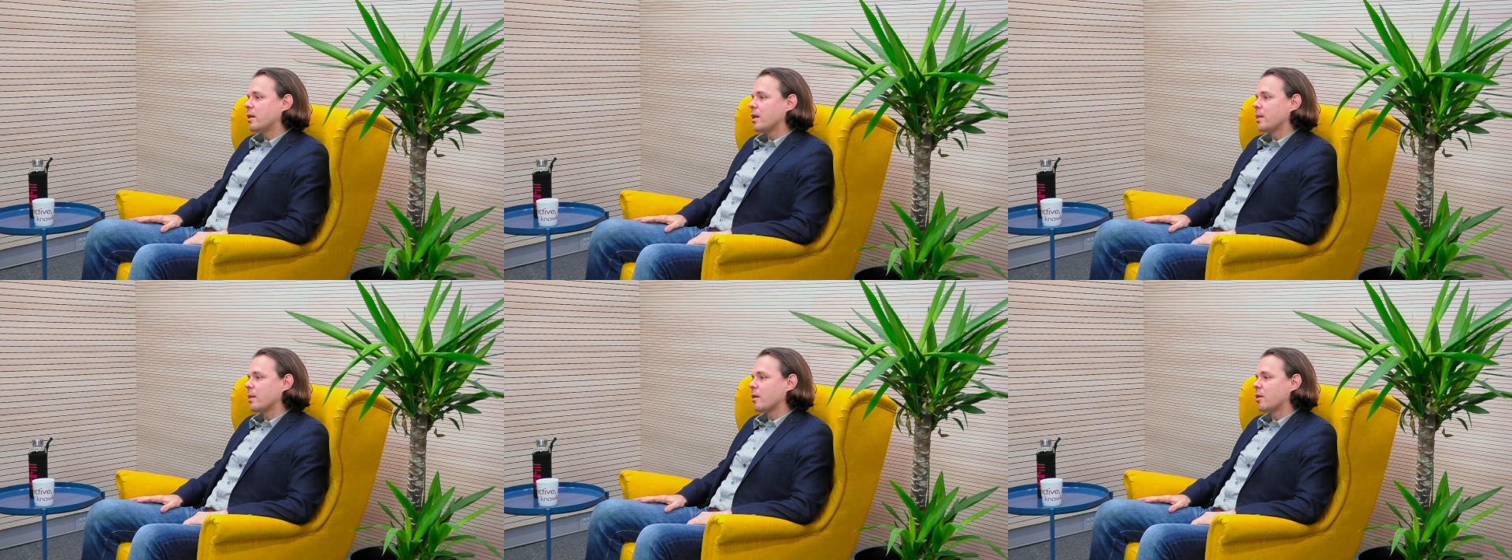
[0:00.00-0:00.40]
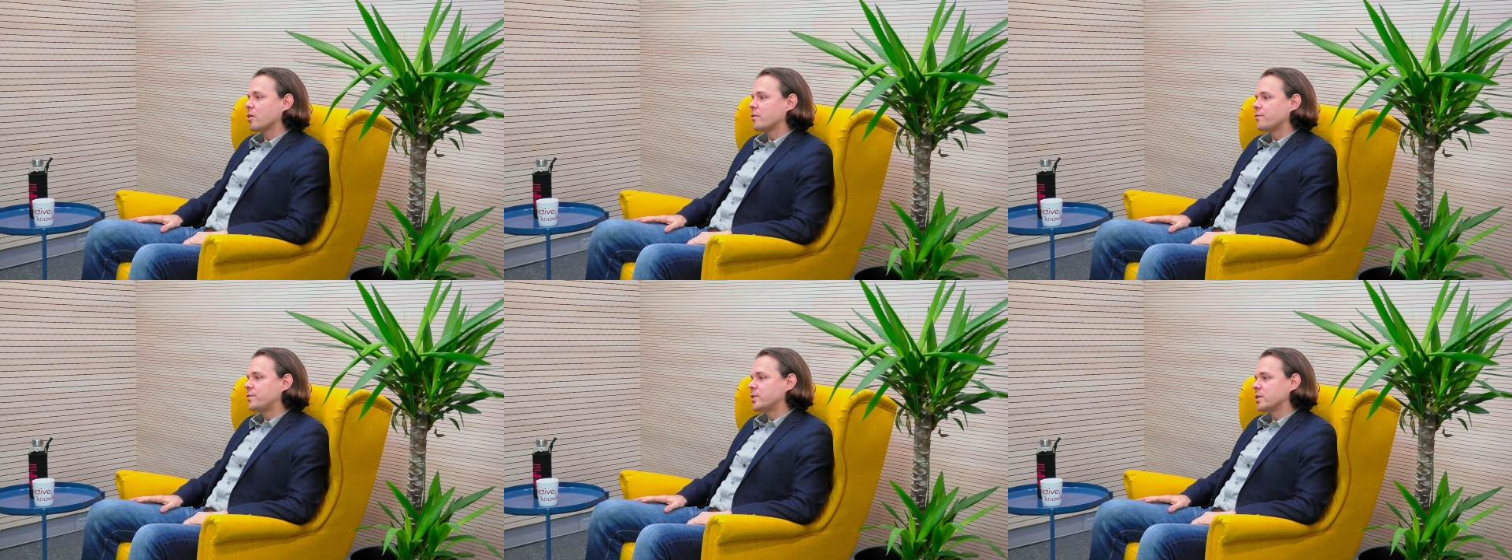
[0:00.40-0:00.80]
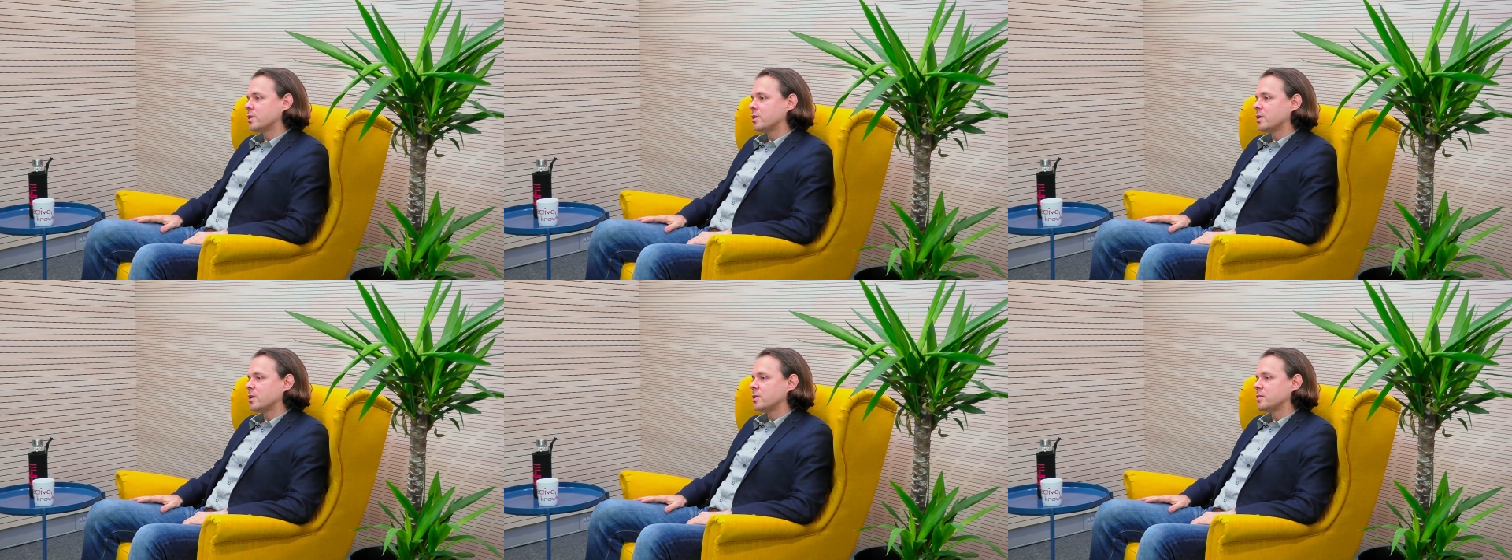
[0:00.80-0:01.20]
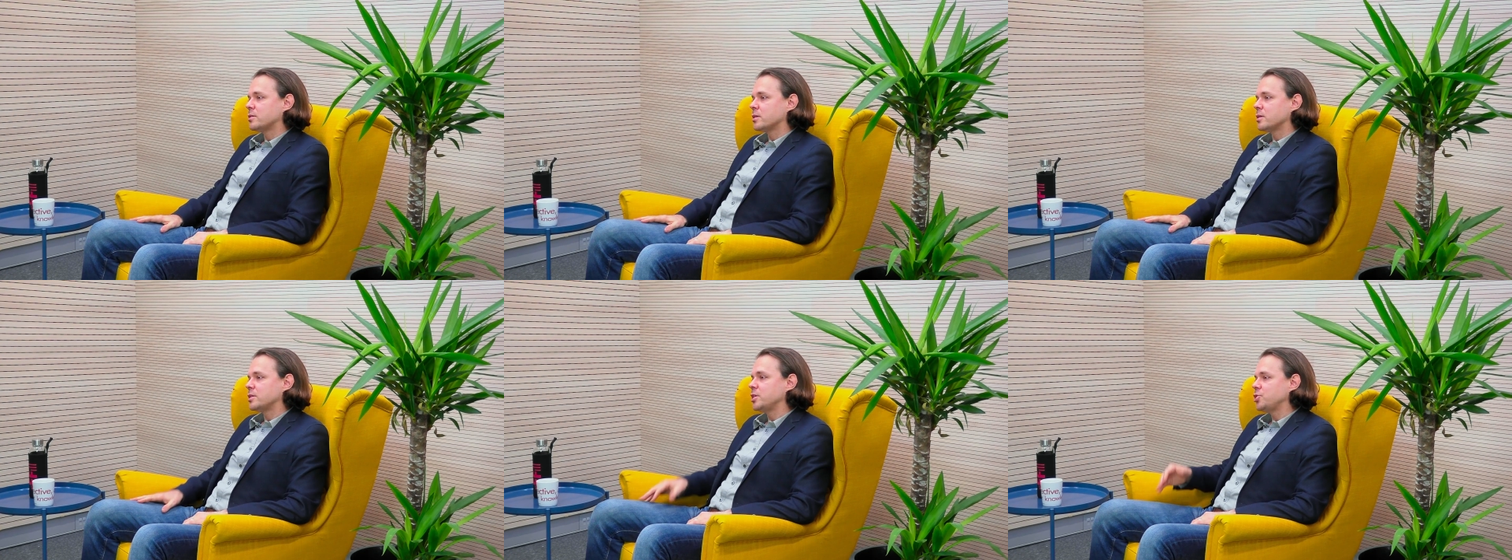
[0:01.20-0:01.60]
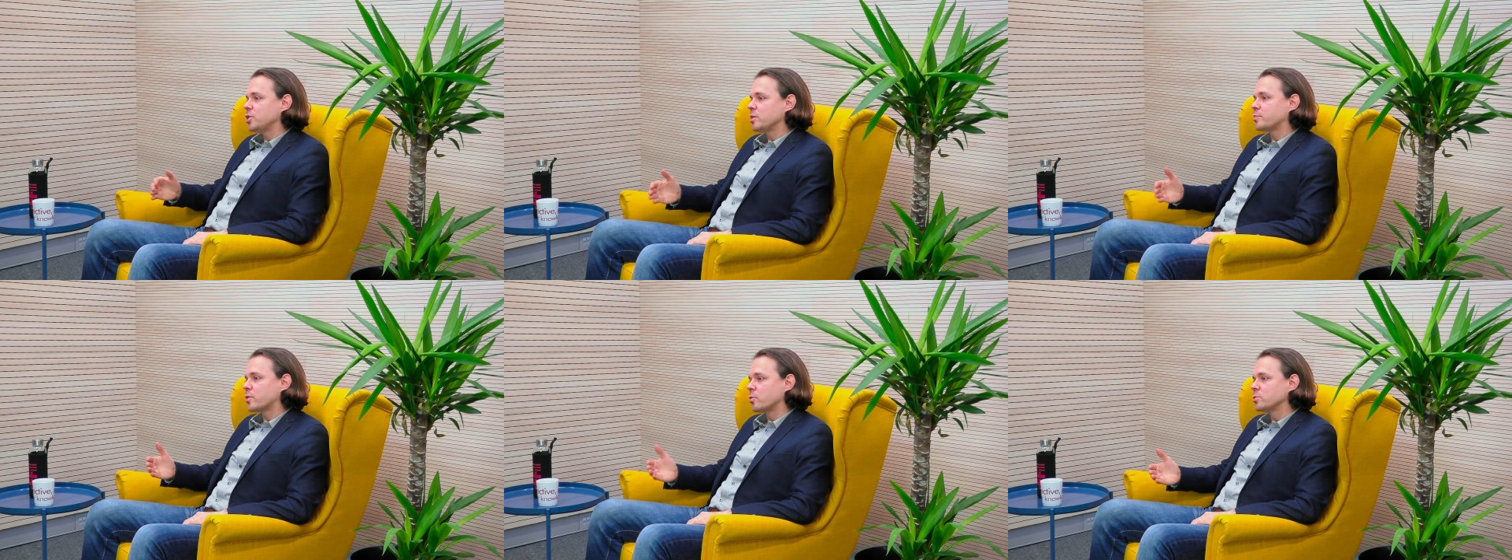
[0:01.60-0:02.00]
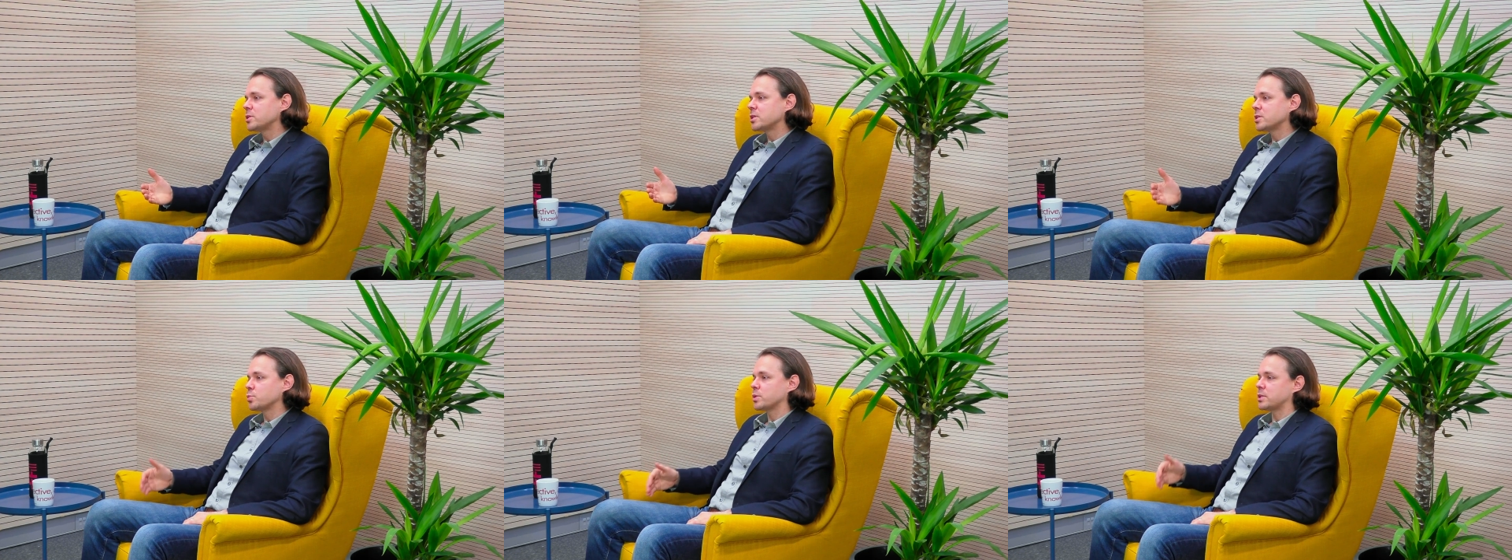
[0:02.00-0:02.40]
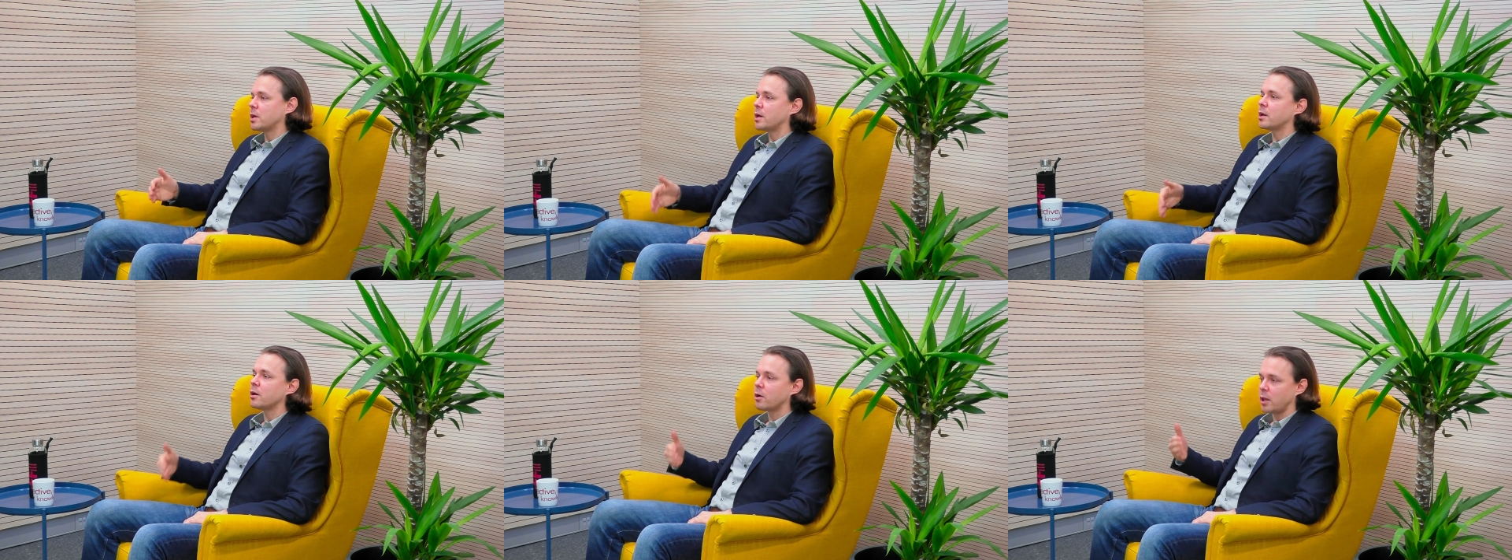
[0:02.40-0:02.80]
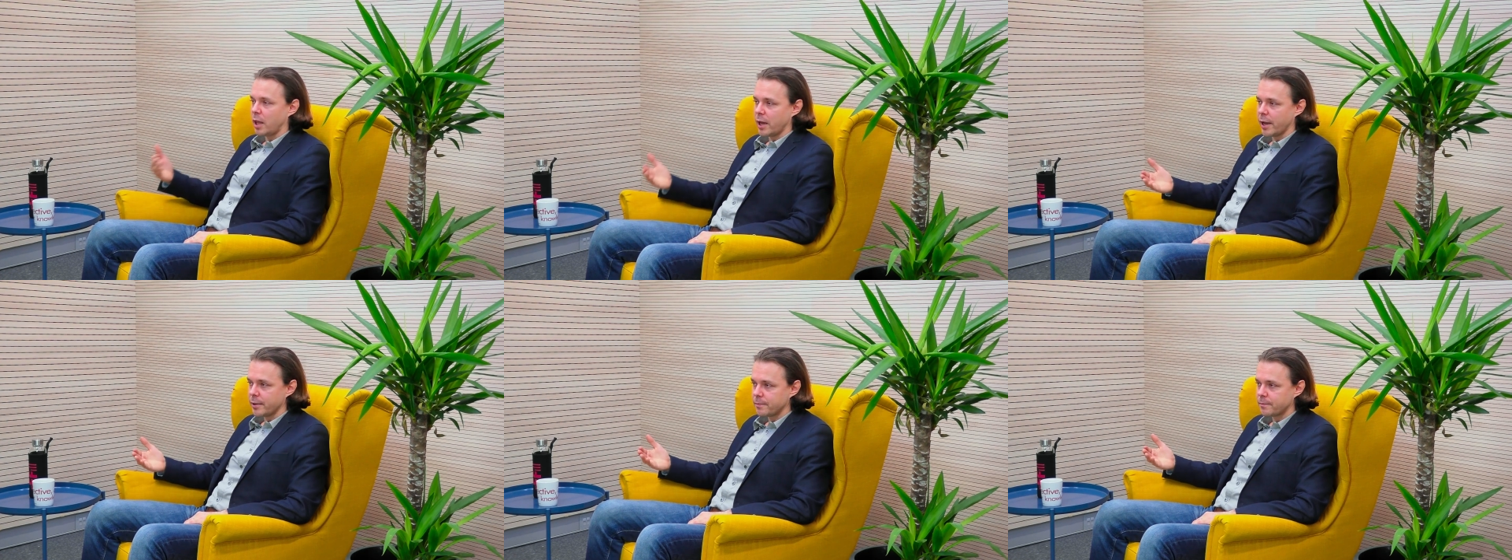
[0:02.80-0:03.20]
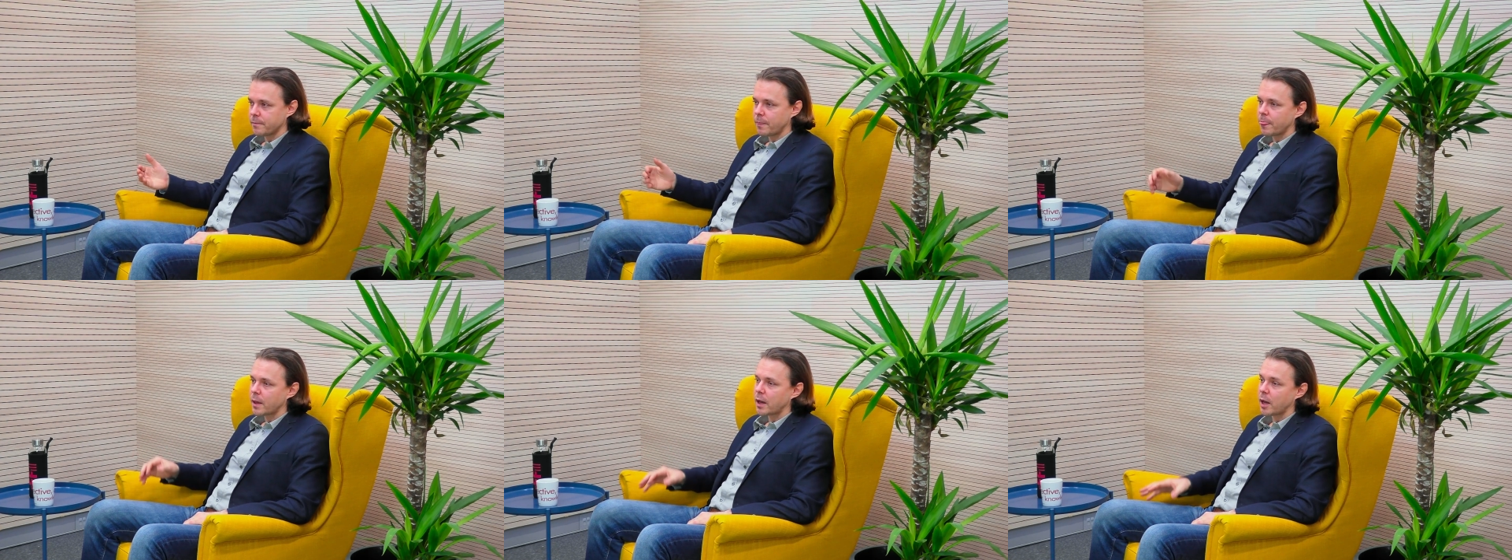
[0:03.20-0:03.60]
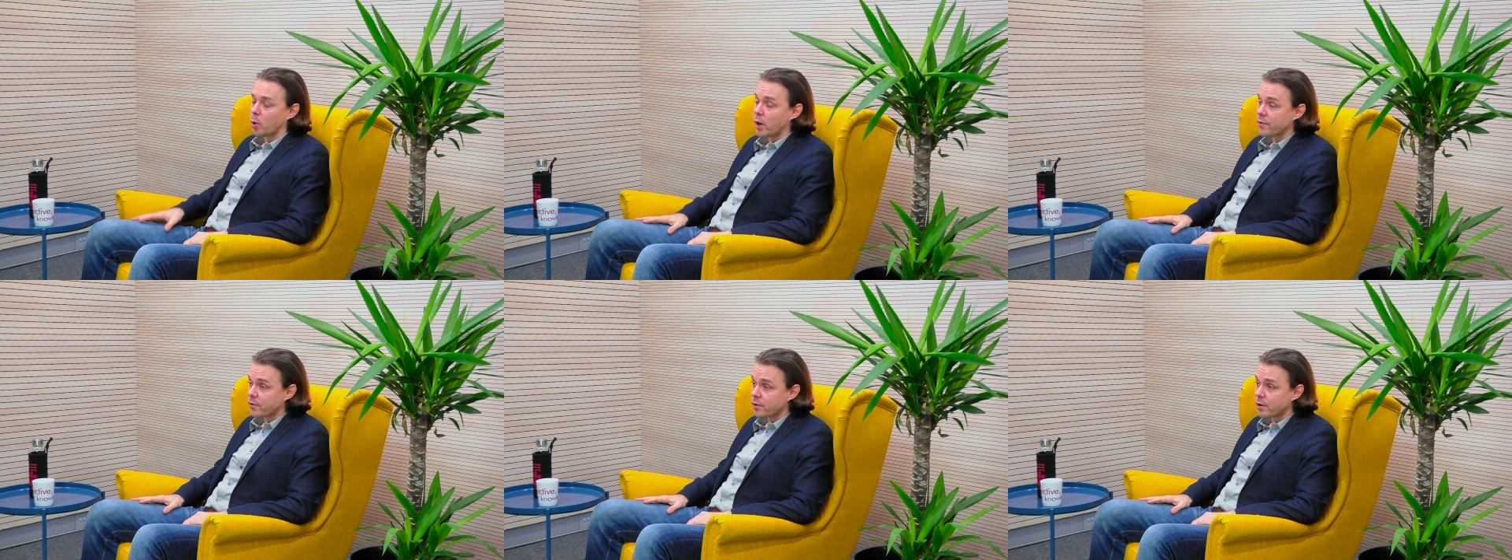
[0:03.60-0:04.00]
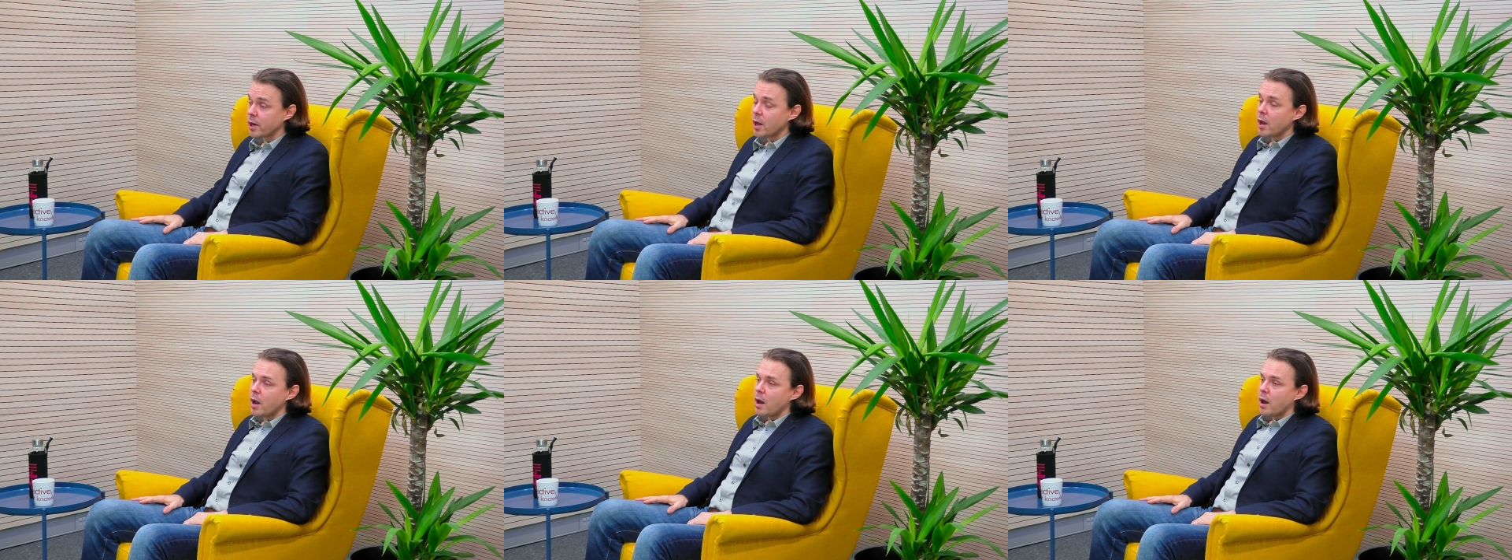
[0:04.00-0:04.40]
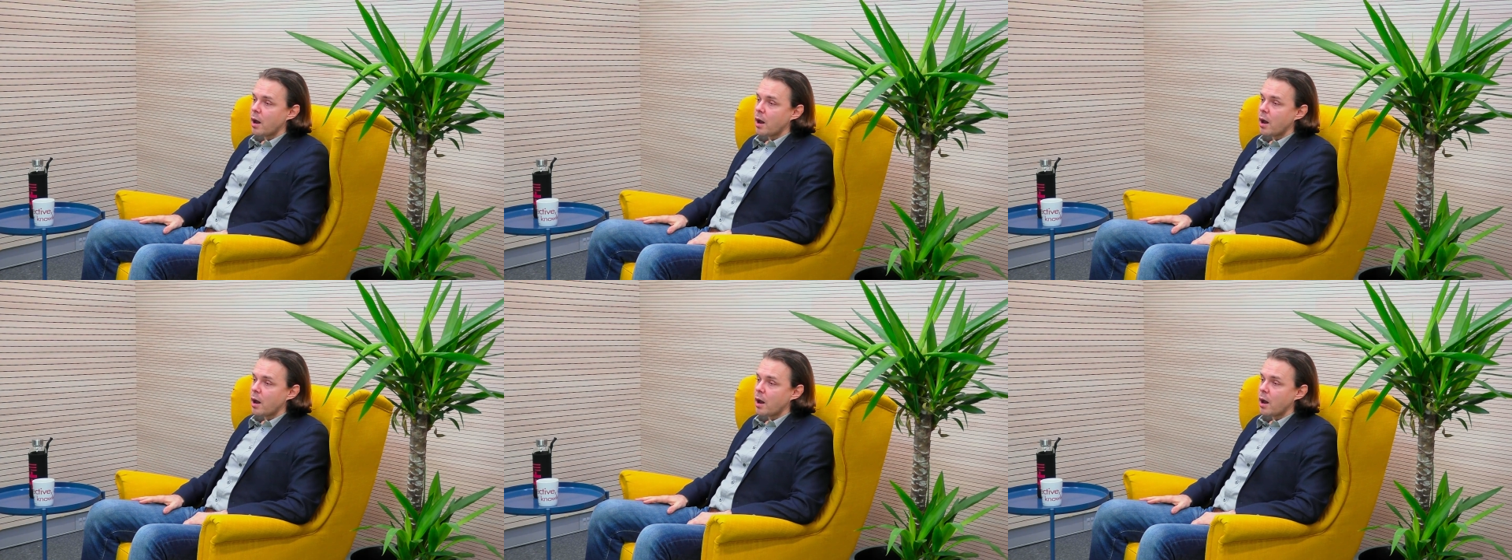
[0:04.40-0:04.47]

a lot of the teaching process was done online. However,